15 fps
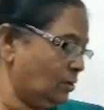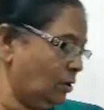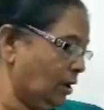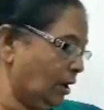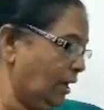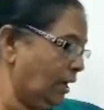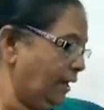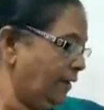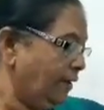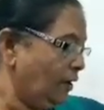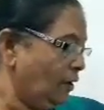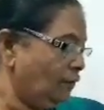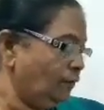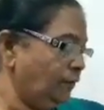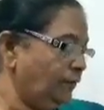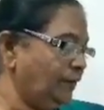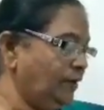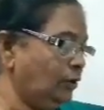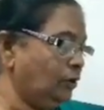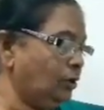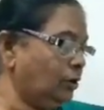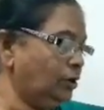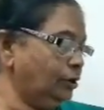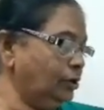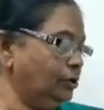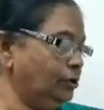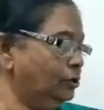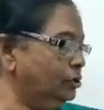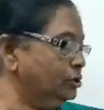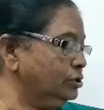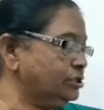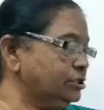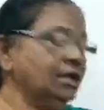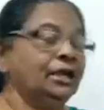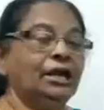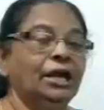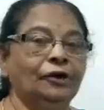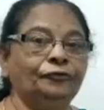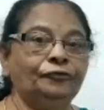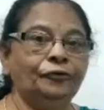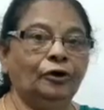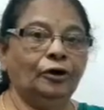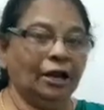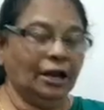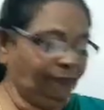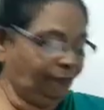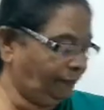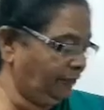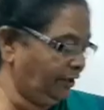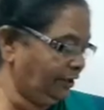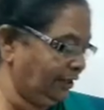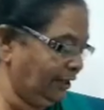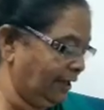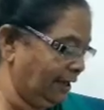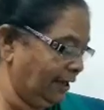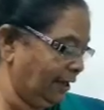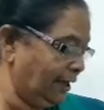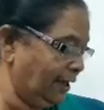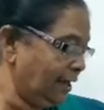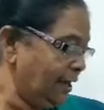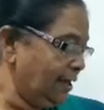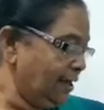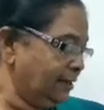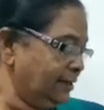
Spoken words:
Okay, we will not use F or FE there.